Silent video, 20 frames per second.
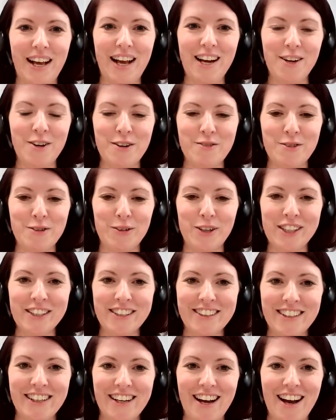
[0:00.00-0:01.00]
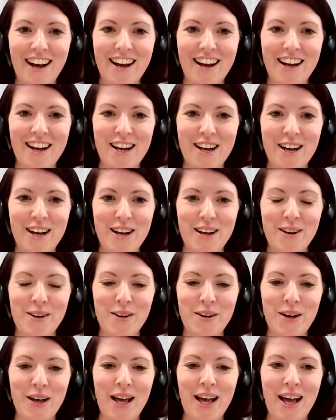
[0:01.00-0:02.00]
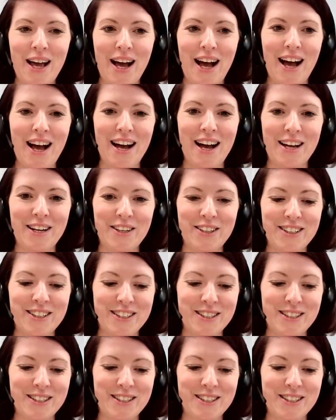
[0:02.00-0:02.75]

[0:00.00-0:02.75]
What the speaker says: Hello, everyone, and